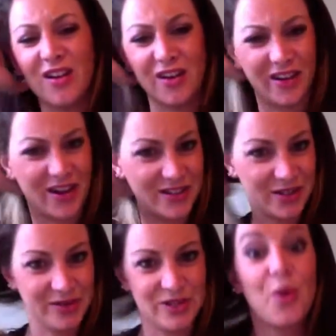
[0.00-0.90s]
It's kind of hard
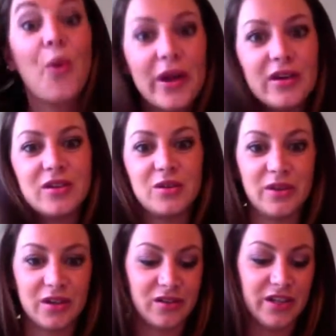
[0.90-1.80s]
not to. It's an
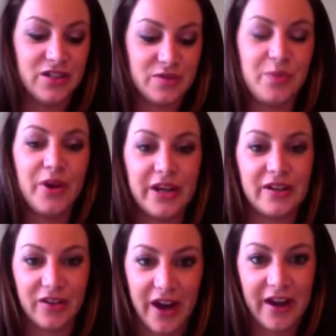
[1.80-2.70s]
oil. You literally just
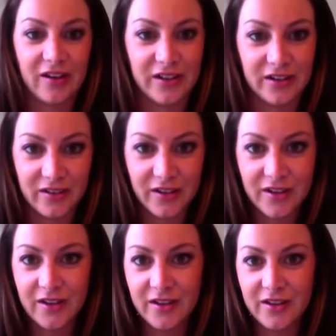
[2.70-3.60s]
put it in your hair
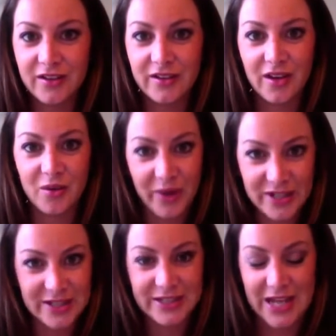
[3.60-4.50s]
and
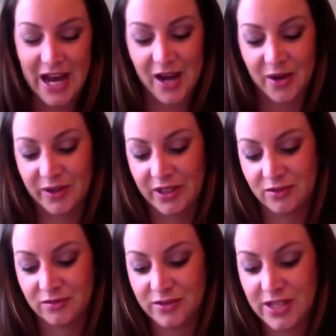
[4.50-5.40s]
it weighs it
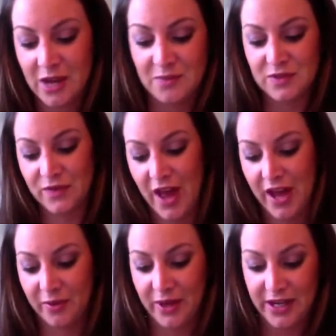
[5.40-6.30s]
down and tames
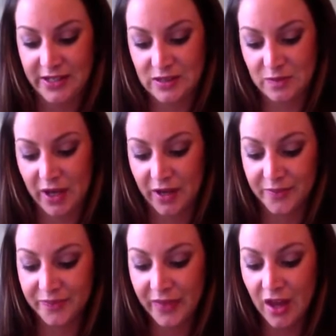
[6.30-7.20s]
flyaways.
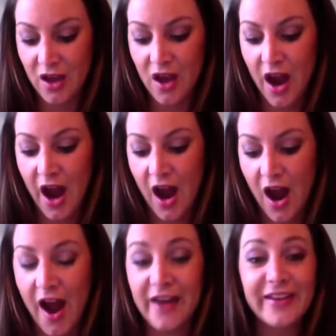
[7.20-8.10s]
But
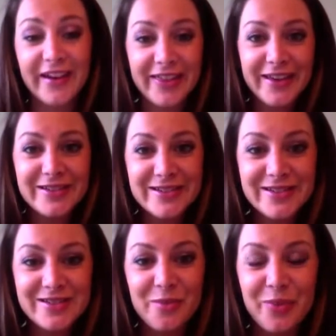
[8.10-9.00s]
I like
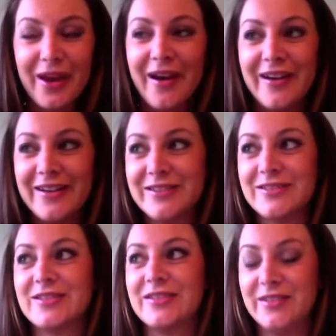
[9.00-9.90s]
this
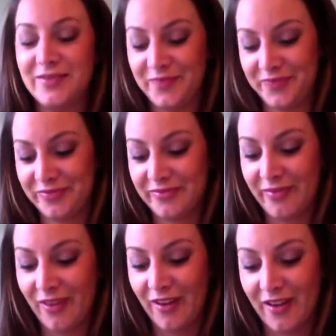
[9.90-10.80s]
because
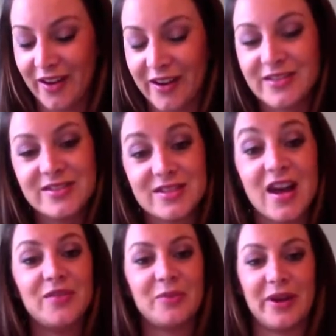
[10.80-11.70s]

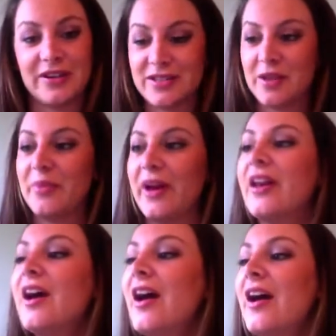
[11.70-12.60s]
it's kind of embarrassing,
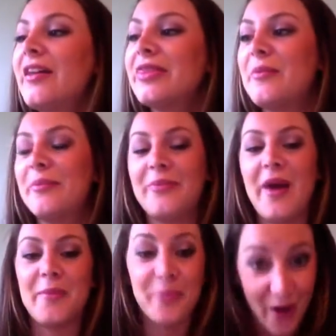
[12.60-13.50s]
but
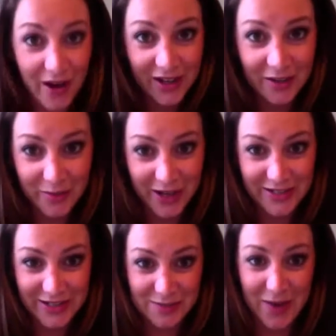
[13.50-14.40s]
I bought
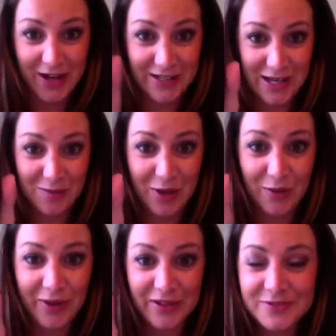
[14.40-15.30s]
it because it's
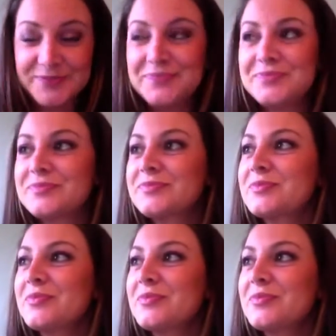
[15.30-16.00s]
macadamia oil.